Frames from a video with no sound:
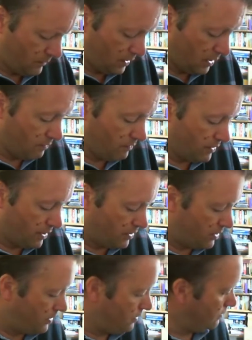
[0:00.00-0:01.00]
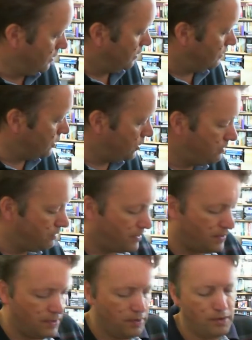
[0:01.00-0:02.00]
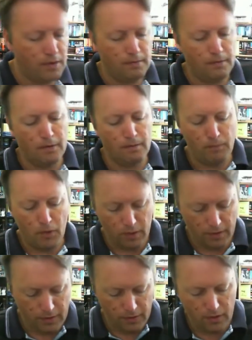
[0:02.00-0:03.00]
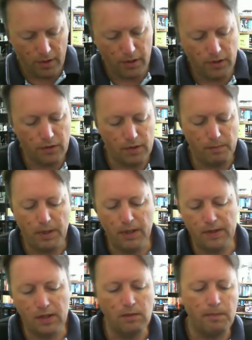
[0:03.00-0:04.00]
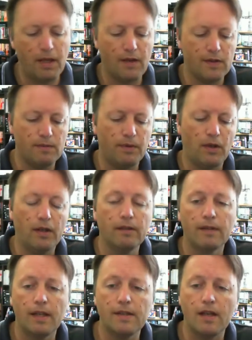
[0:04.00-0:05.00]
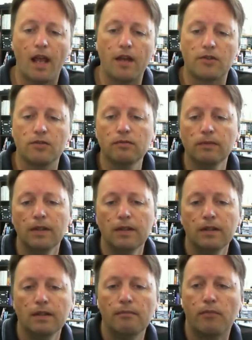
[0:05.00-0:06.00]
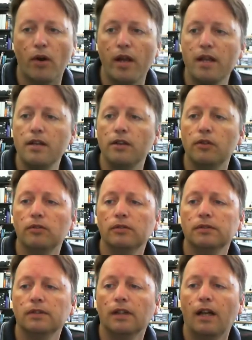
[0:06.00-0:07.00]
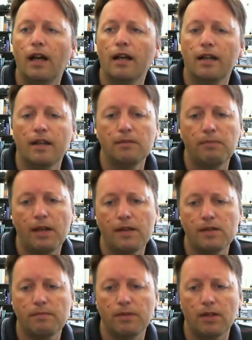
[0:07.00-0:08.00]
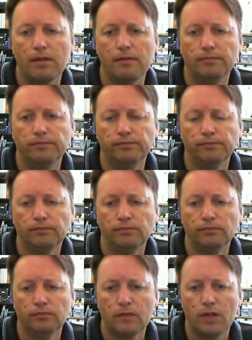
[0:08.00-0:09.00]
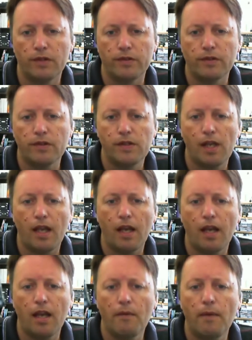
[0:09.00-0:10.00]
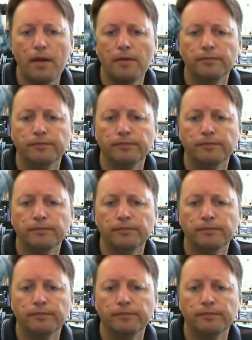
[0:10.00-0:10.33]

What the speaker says: It was actually, you know, cheaper than not trying to use a PC power supply. Is an actual brand new arcade power supply. So it's not a second-hand one.